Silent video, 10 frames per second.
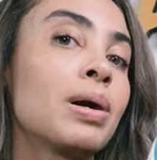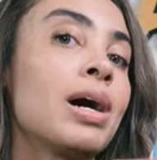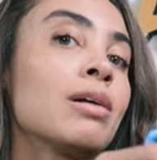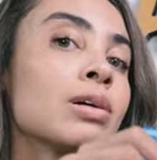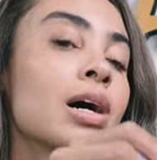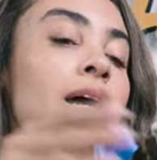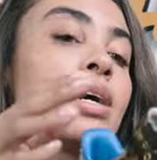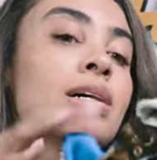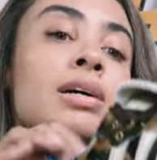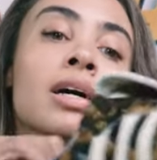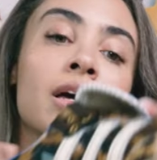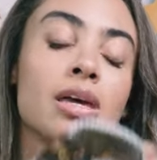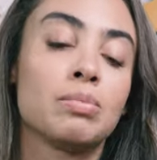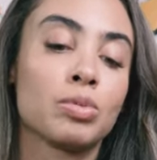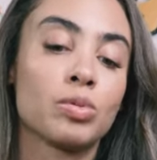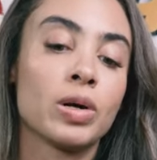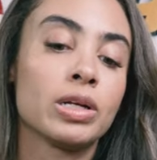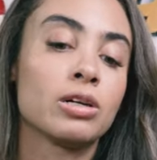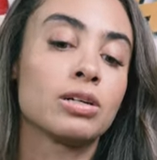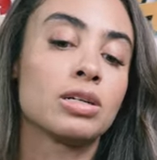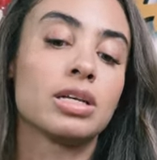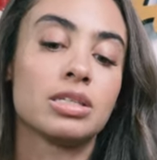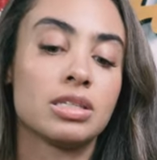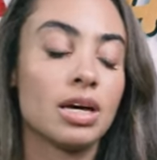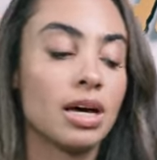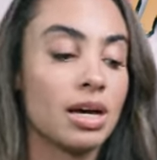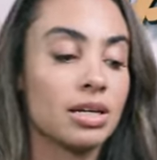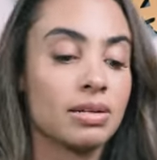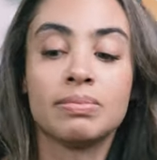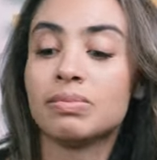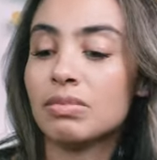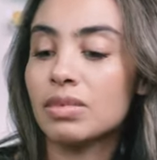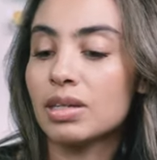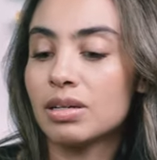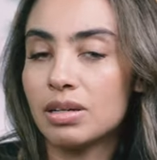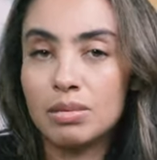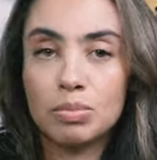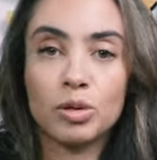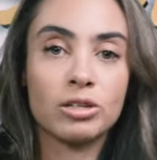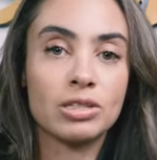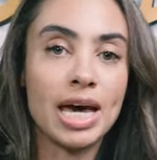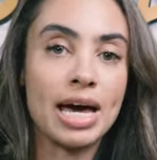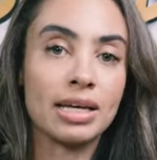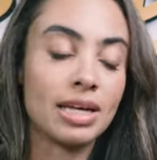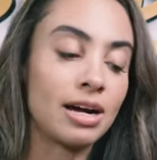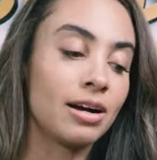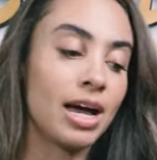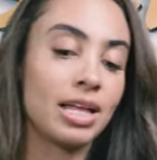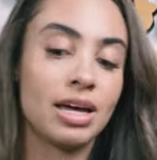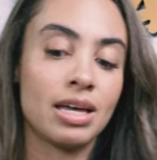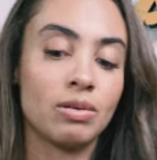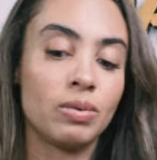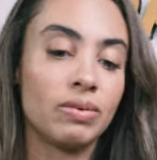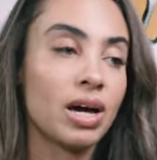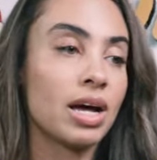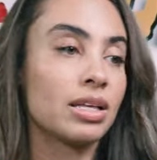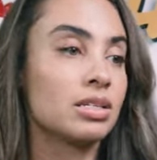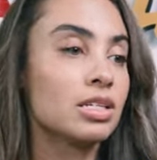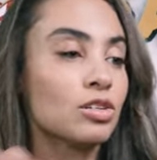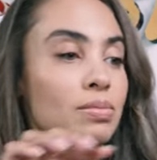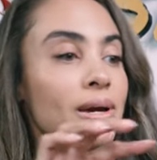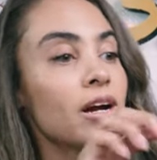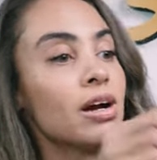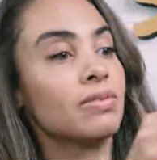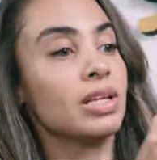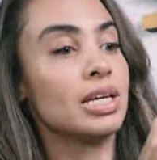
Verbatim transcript: brown uh, embroidered uh, embroidered tag there. And then we've got an additional pair of